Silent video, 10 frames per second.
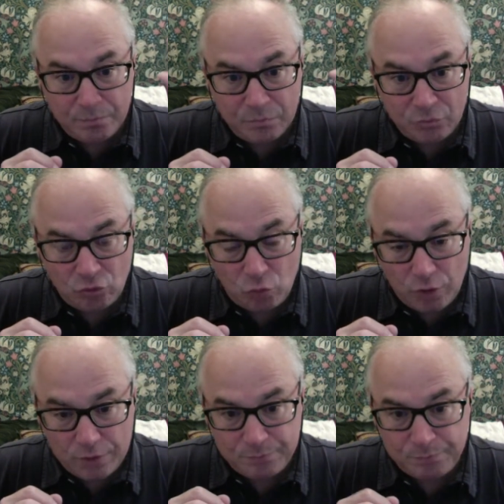
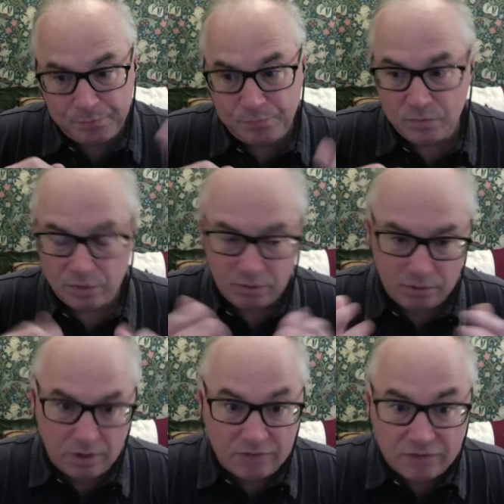short
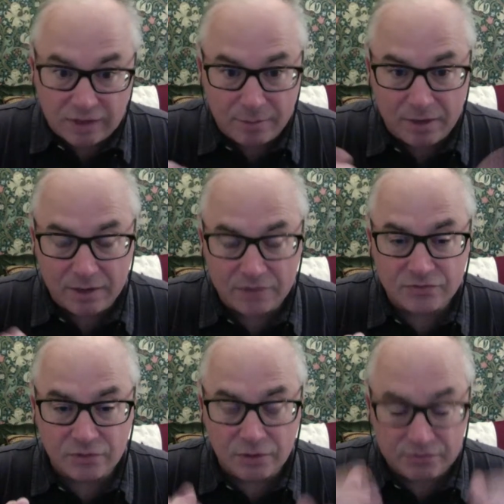it's like buying a
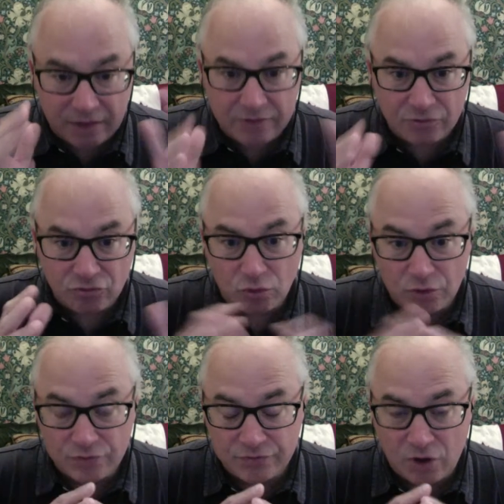selling short
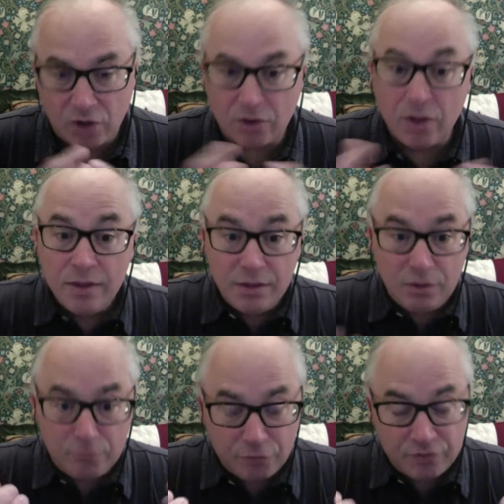a stock you
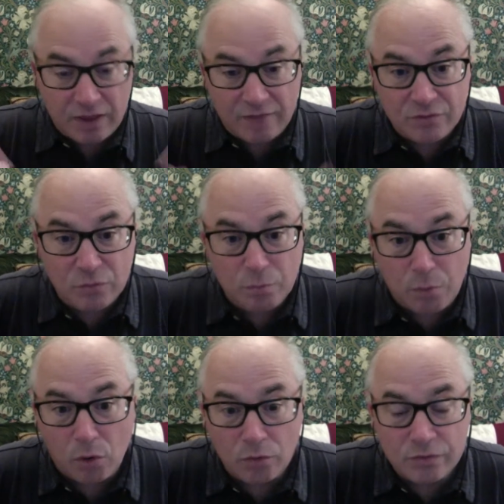first have to
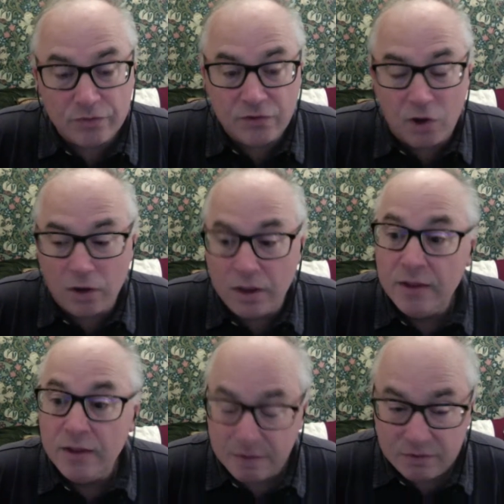borrow the stock
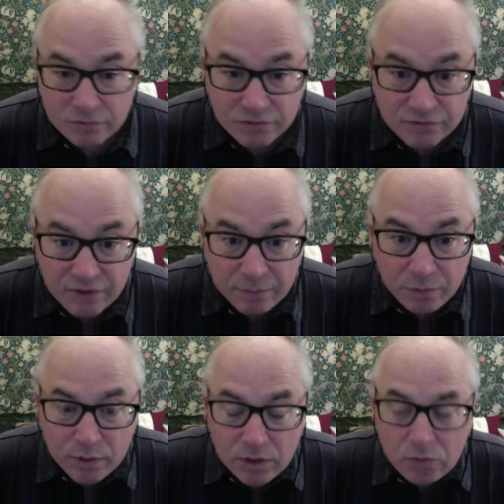they do the same
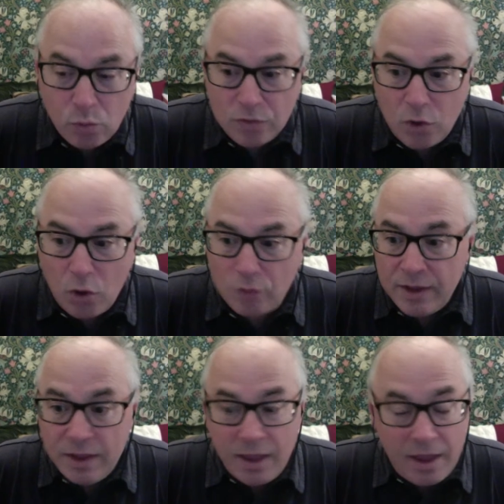thing with gold
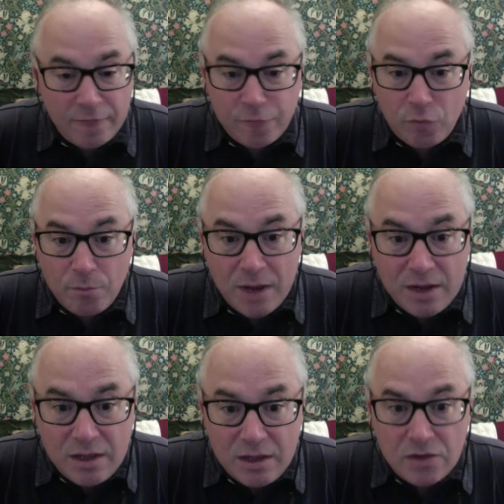and for
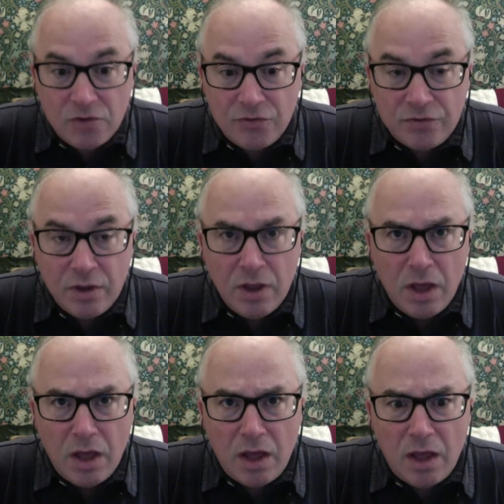many years
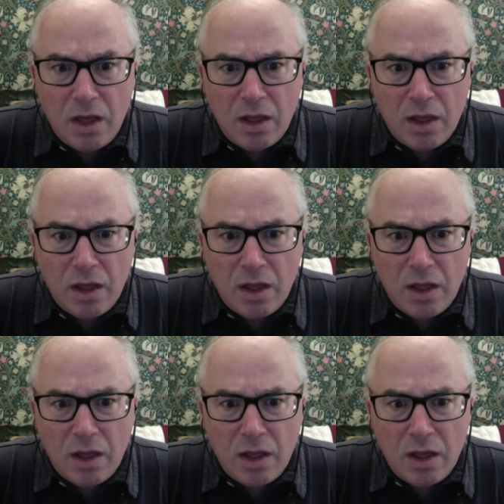uh,